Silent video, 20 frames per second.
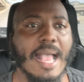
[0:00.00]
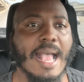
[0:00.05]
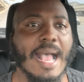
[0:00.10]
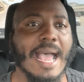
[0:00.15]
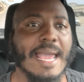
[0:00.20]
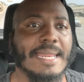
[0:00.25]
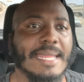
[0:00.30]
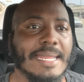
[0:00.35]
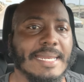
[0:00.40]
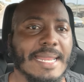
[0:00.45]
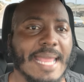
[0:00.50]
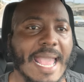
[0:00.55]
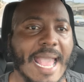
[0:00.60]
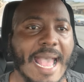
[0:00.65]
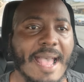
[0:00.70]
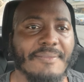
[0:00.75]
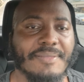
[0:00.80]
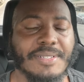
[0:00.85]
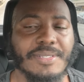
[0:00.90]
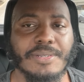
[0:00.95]
I didn't
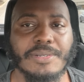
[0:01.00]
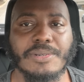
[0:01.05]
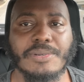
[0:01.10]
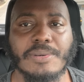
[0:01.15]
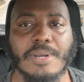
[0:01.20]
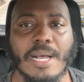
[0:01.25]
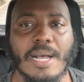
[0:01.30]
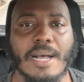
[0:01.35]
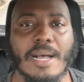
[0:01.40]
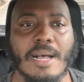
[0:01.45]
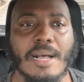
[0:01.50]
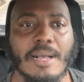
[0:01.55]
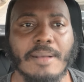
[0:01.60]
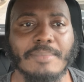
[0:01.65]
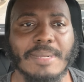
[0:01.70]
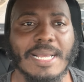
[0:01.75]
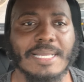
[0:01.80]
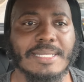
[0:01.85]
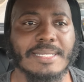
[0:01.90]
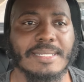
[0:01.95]
have to
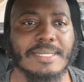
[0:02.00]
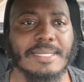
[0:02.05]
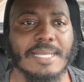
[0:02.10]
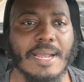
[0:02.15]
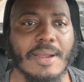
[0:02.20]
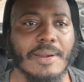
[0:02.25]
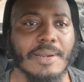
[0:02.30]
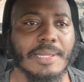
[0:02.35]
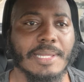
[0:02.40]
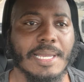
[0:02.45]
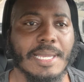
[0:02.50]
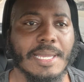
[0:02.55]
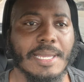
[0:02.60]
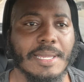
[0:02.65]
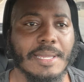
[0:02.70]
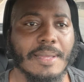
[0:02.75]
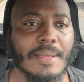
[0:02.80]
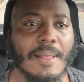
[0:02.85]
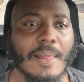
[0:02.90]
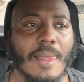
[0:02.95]
uh, necessarily.
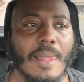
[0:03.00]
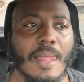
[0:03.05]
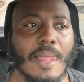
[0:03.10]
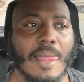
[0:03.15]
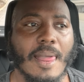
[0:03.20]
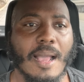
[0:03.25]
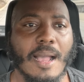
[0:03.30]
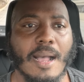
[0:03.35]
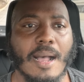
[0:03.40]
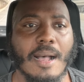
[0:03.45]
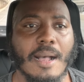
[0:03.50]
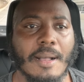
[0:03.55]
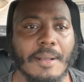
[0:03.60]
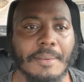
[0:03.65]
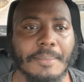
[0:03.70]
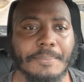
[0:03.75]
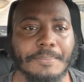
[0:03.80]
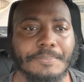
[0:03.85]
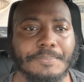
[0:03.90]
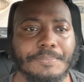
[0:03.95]

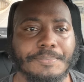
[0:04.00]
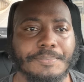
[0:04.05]
Um,